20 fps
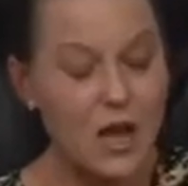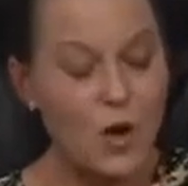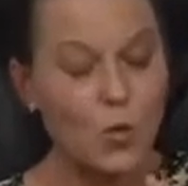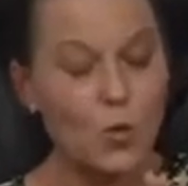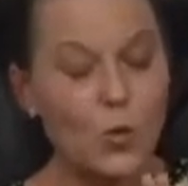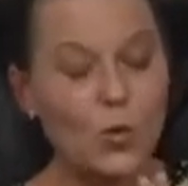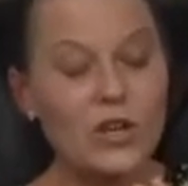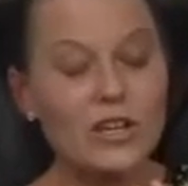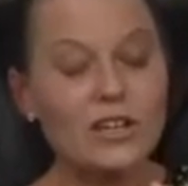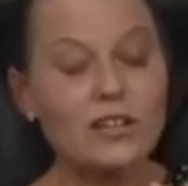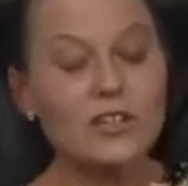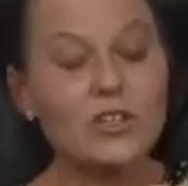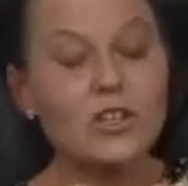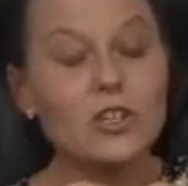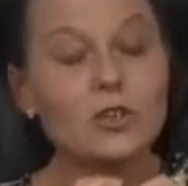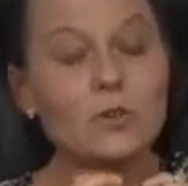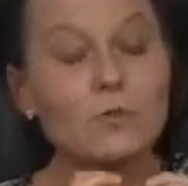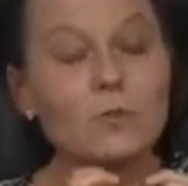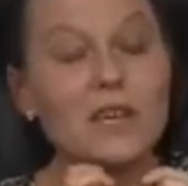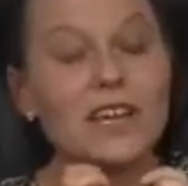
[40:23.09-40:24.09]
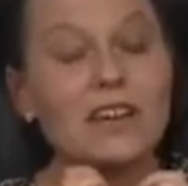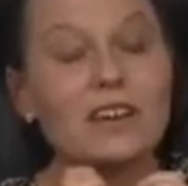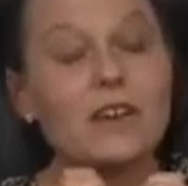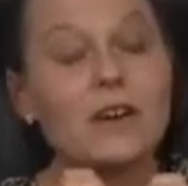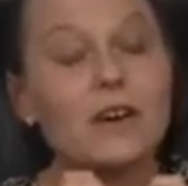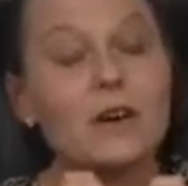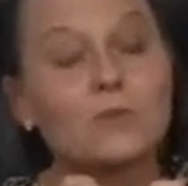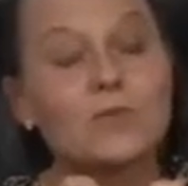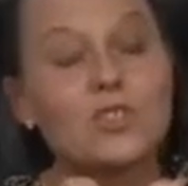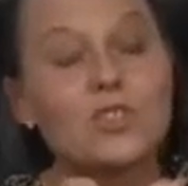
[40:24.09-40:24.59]
when you
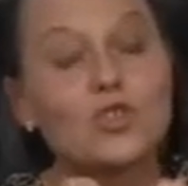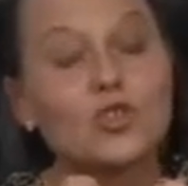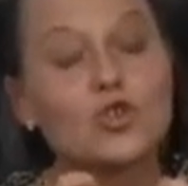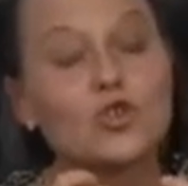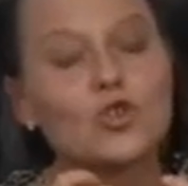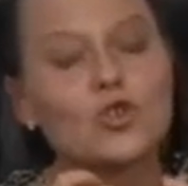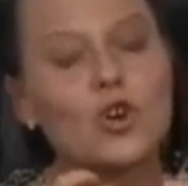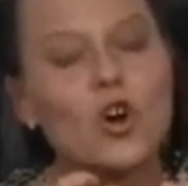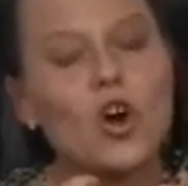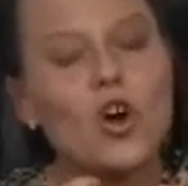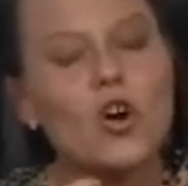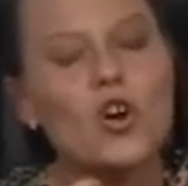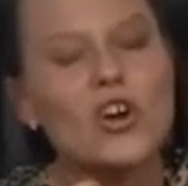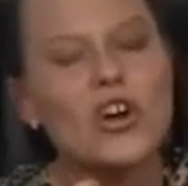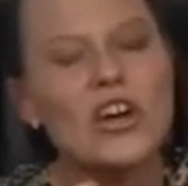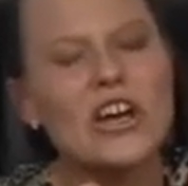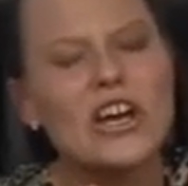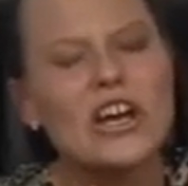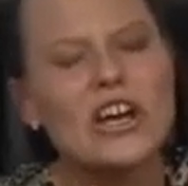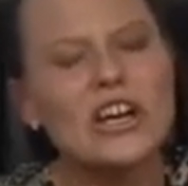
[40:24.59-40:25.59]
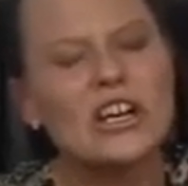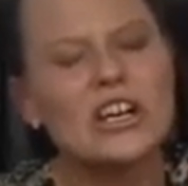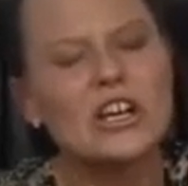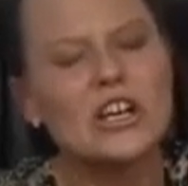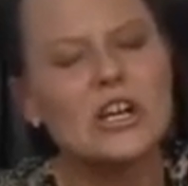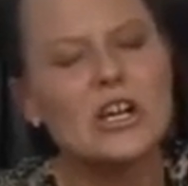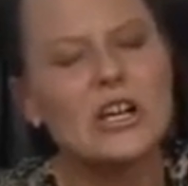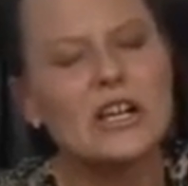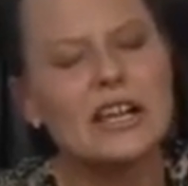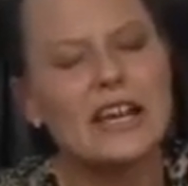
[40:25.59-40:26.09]
become stronger
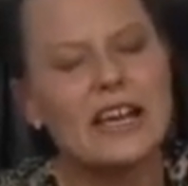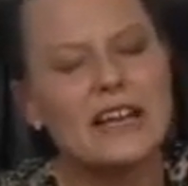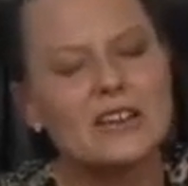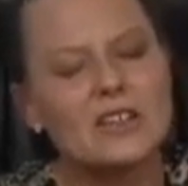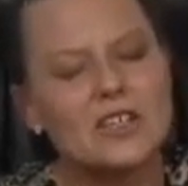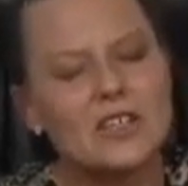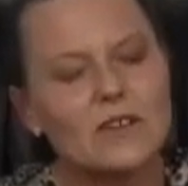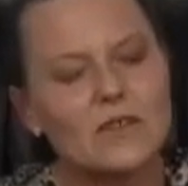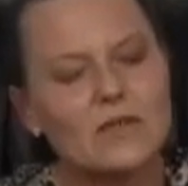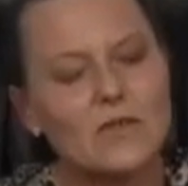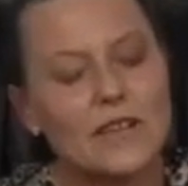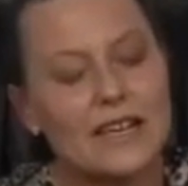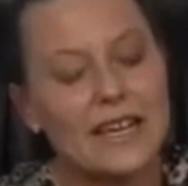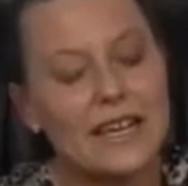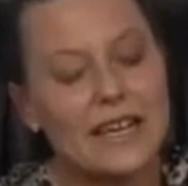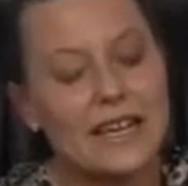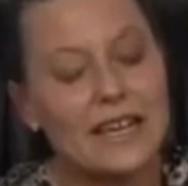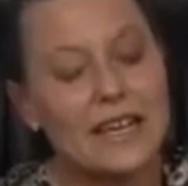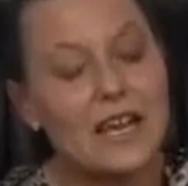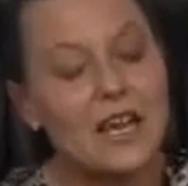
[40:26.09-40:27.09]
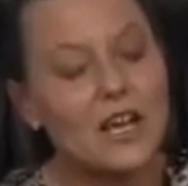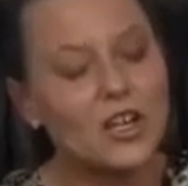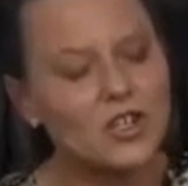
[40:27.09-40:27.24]
collectively